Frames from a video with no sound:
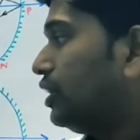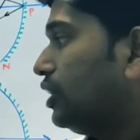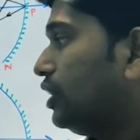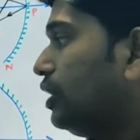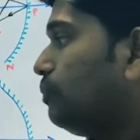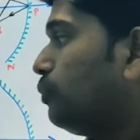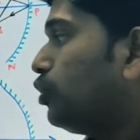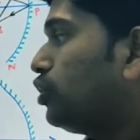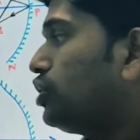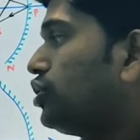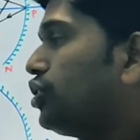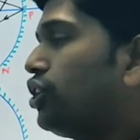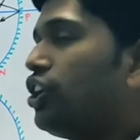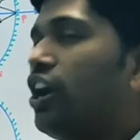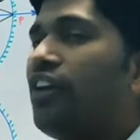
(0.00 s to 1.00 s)
The
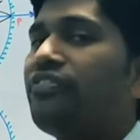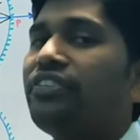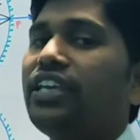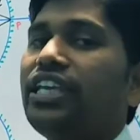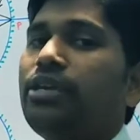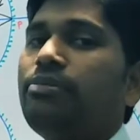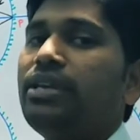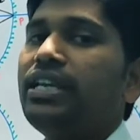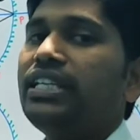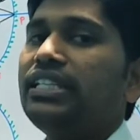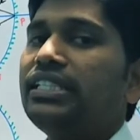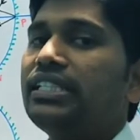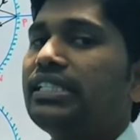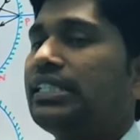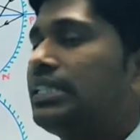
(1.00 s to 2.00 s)
position of image
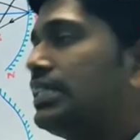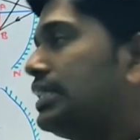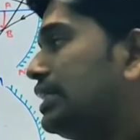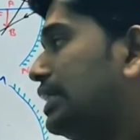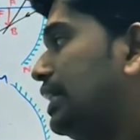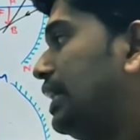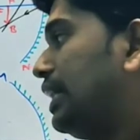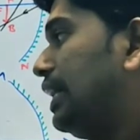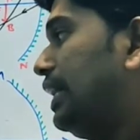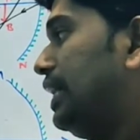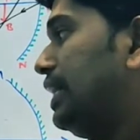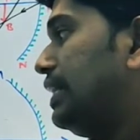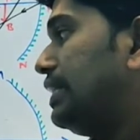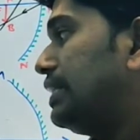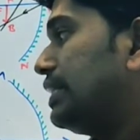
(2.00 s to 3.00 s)

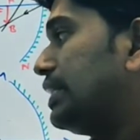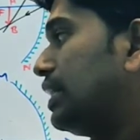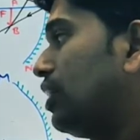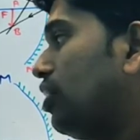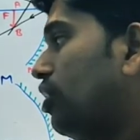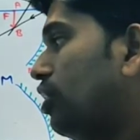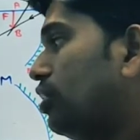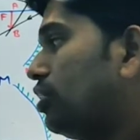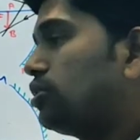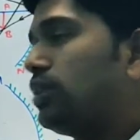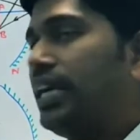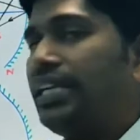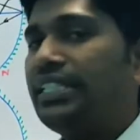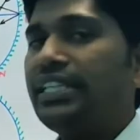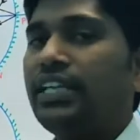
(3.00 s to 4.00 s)
is also
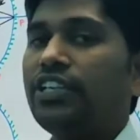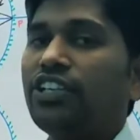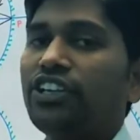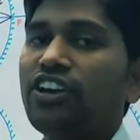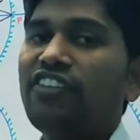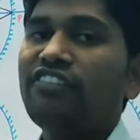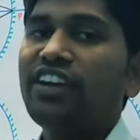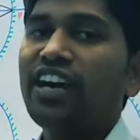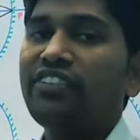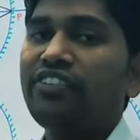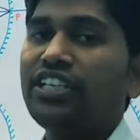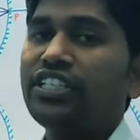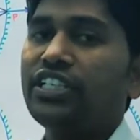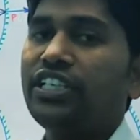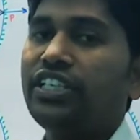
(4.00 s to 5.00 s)
at center of
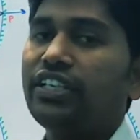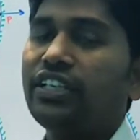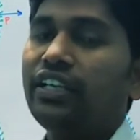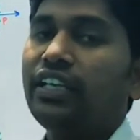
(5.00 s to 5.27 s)
curvature.